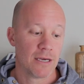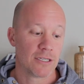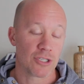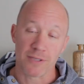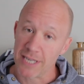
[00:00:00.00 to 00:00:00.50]

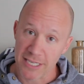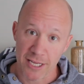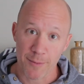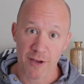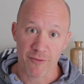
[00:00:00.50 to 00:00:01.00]
so today's
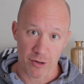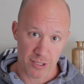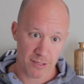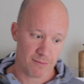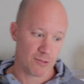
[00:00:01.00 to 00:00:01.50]
gonna be a
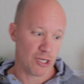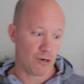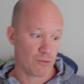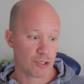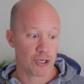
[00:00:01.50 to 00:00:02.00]
first.
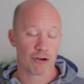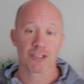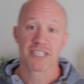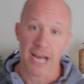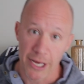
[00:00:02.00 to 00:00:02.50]
So,
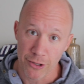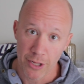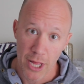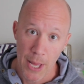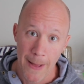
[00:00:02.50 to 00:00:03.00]

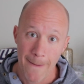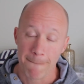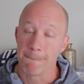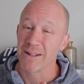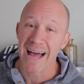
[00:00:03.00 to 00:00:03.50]
Turnstile,
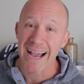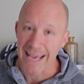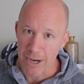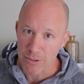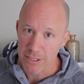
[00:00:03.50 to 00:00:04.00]

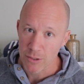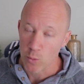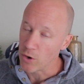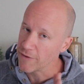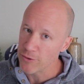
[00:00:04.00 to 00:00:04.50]
Blackout,
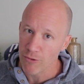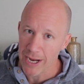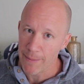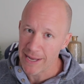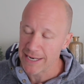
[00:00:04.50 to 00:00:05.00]
one of you
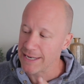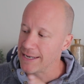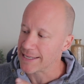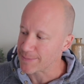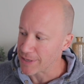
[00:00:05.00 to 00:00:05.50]
recommended it,
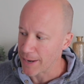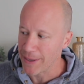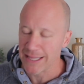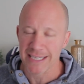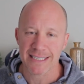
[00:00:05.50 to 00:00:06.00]
it's been on
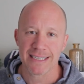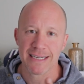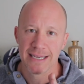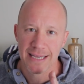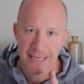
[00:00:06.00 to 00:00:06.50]
my list,
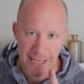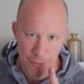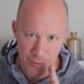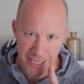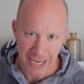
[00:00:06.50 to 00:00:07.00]

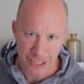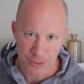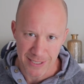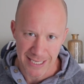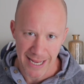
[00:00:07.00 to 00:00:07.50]
and we got
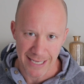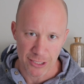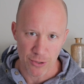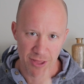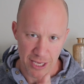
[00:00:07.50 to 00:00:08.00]
to it today.
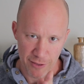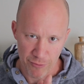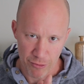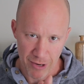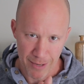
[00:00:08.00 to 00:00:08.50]
So thank you
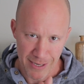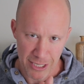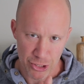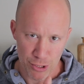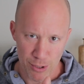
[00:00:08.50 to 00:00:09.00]
for the
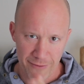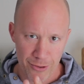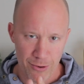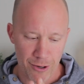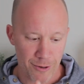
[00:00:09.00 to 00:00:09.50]
recommendation, whoever
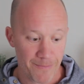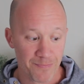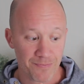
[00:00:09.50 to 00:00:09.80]
you are,